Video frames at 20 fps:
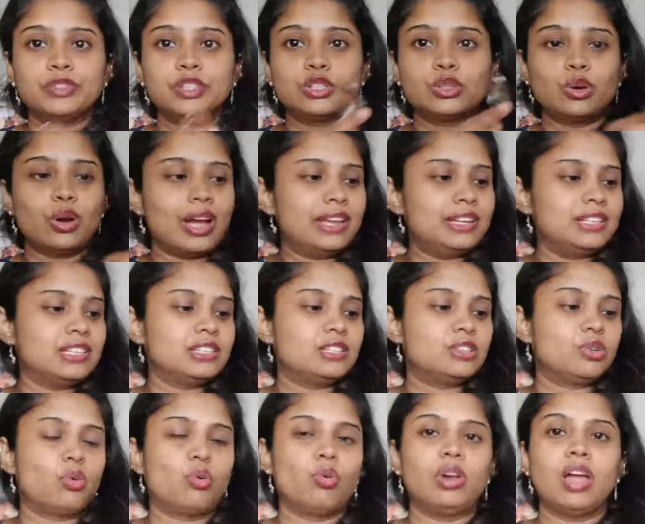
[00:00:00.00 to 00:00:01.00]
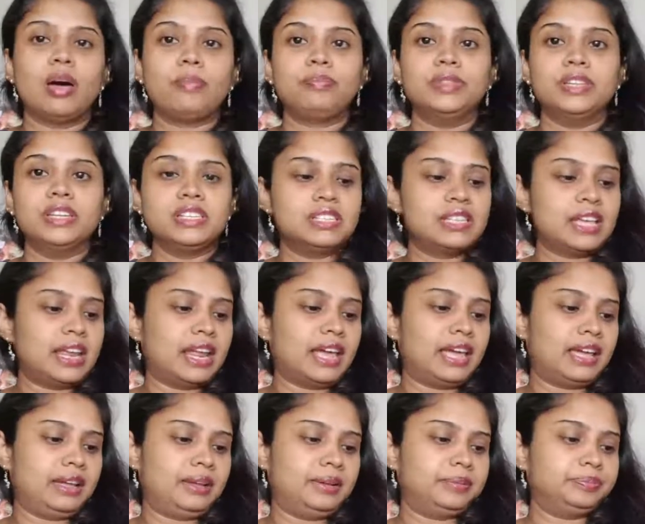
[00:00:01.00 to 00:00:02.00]
So I just roll up this and
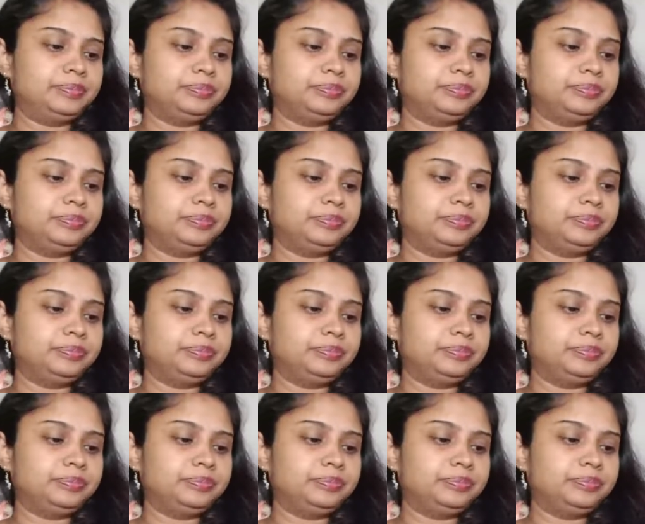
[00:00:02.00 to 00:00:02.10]
I